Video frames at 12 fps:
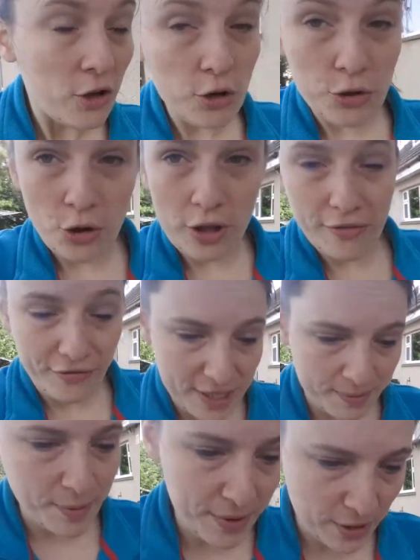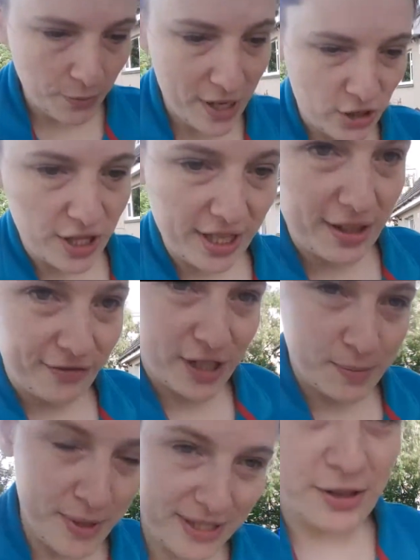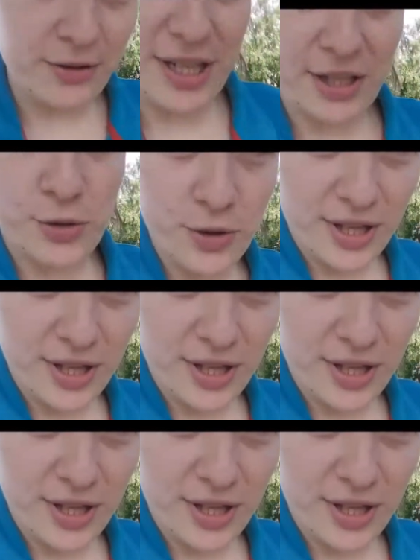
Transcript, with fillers: You thought the frisbee was away? Do you think the frisbee's still next